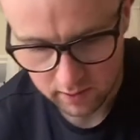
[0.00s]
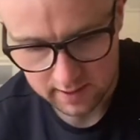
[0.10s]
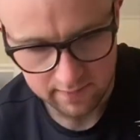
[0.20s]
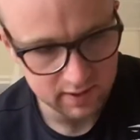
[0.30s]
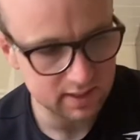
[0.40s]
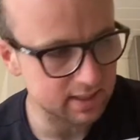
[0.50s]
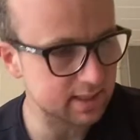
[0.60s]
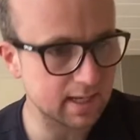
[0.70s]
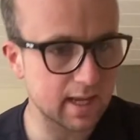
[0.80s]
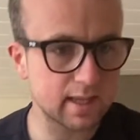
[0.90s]
was ever so
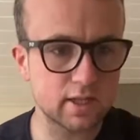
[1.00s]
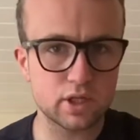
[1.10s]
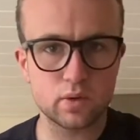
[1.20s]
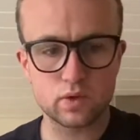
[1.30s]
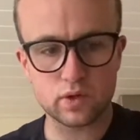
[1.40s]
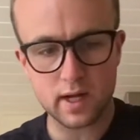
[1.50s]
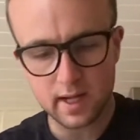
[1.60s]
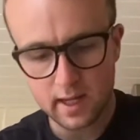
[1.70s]
slightly too dry